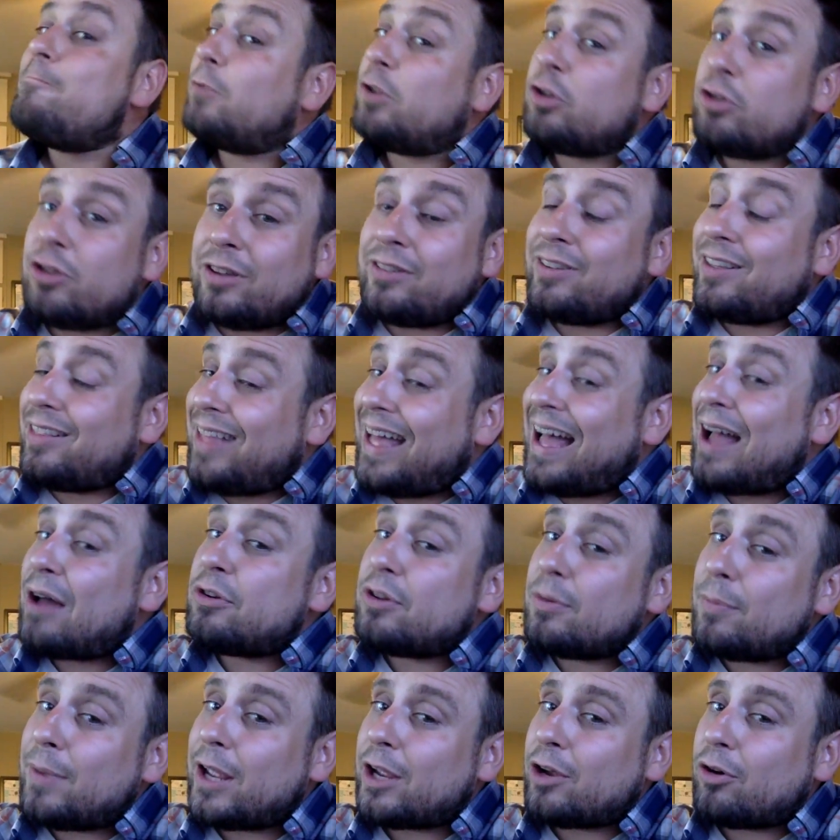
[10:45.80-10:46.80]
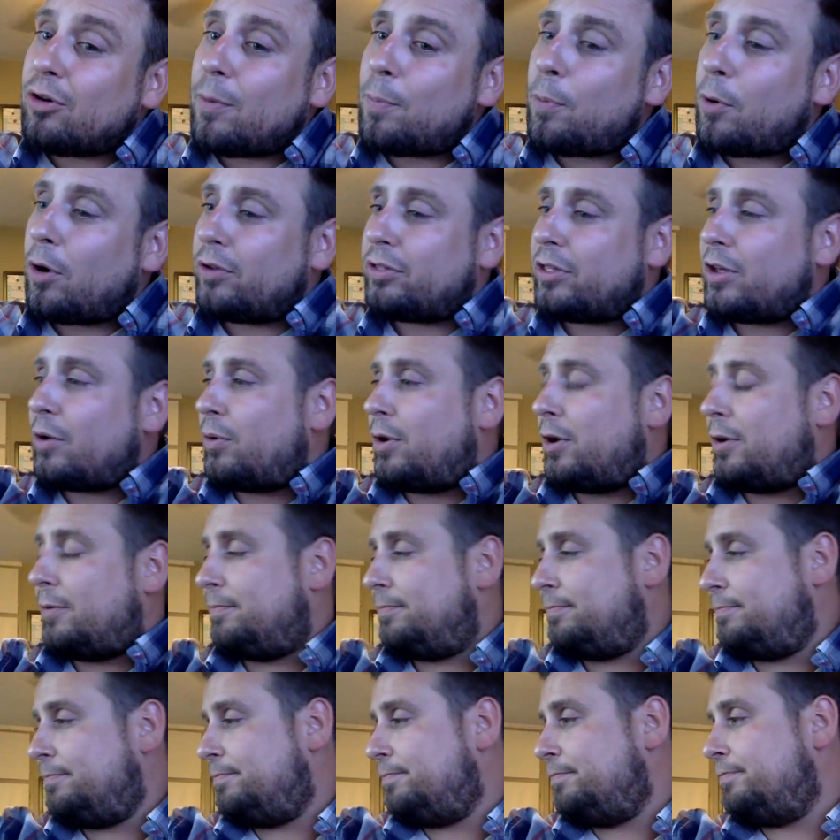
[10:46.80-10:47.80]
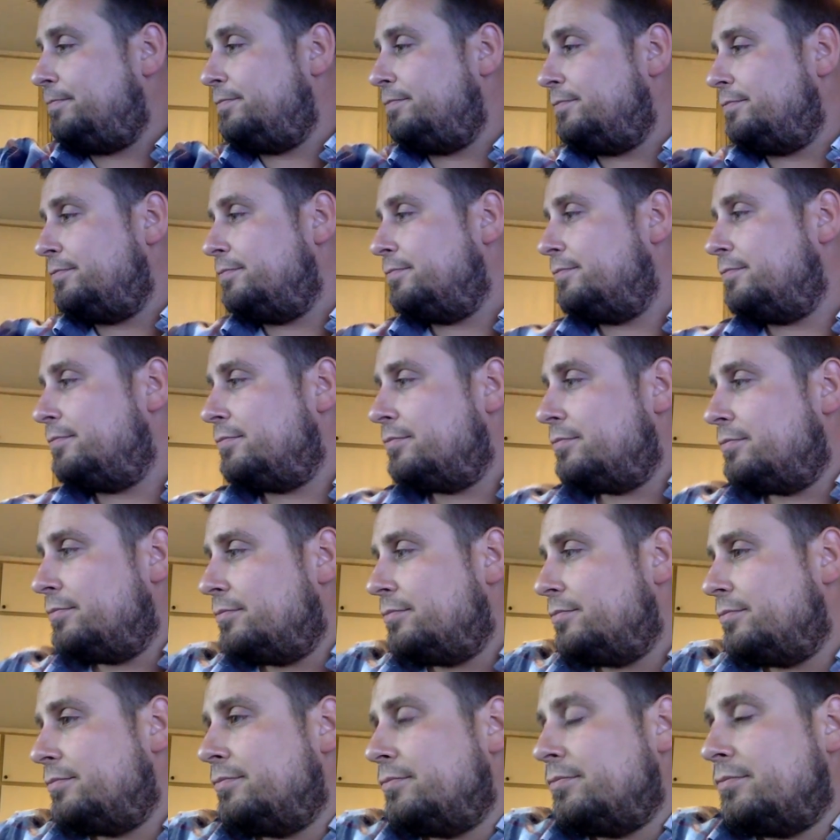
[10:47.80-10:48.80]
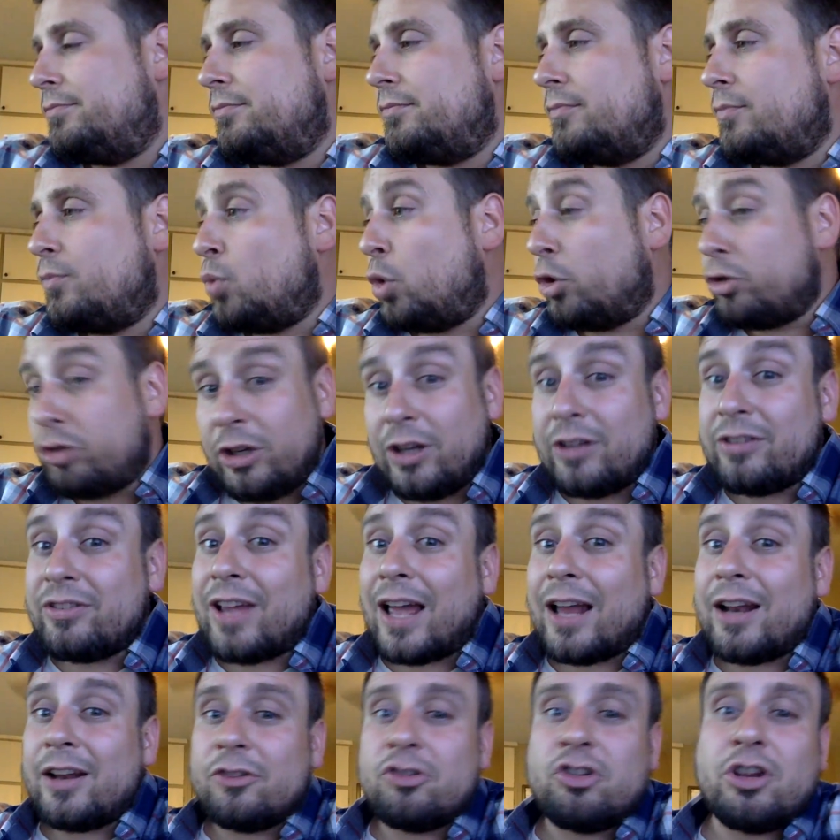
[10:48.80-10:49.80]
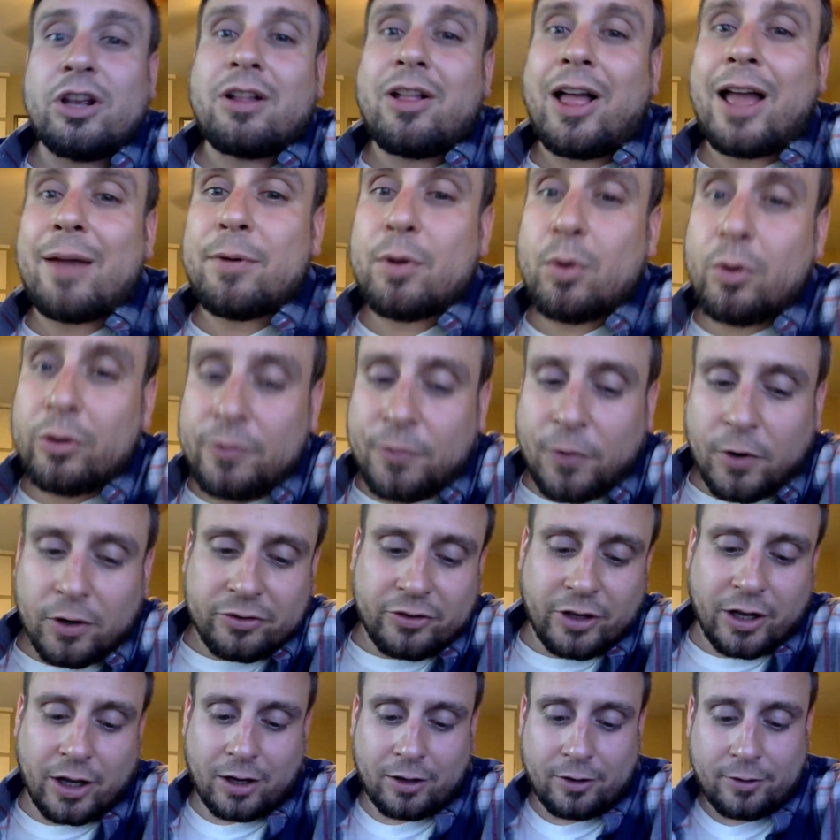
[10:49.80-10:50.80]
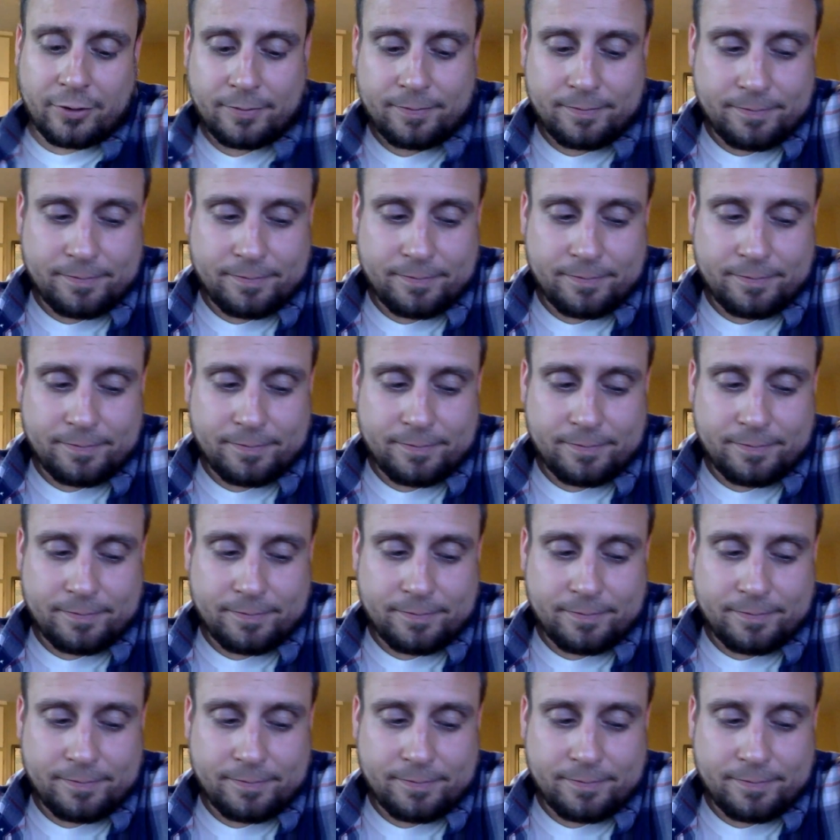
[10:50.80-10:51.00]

She's allowed to make a report that way. But that's not how she said it. Well, she said it. She claimed it was firsthand.